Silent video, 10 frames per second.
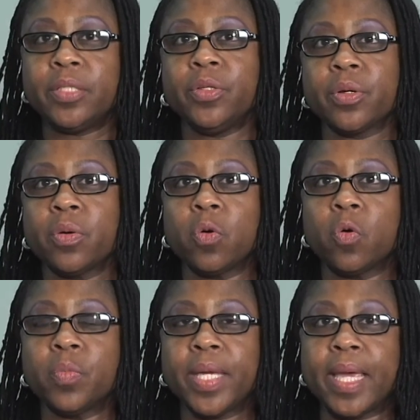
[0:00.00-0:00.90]
in your
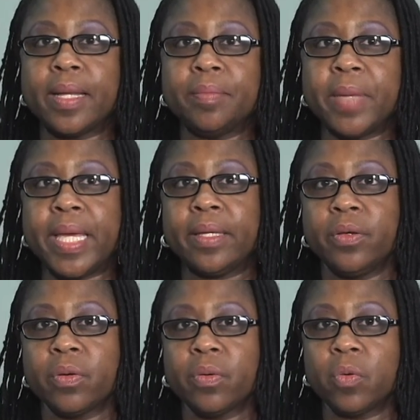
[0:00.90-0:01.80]
home can make
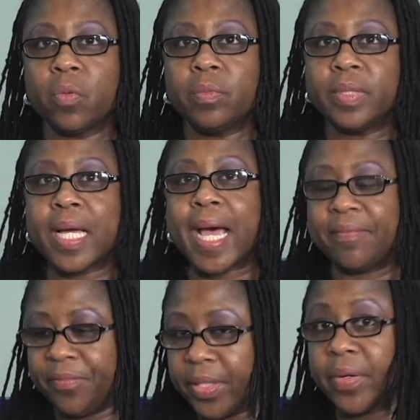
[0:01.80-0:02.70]
your home
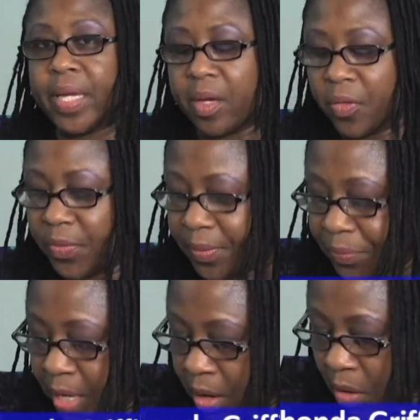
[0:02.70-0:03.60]
not very healthy.
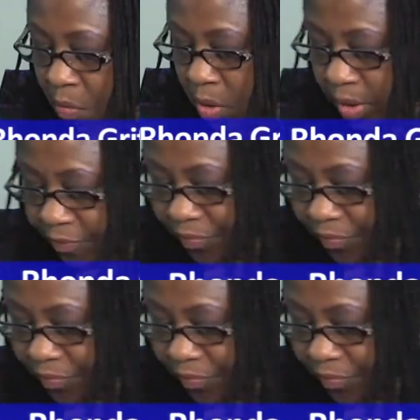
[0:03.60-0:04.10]
One of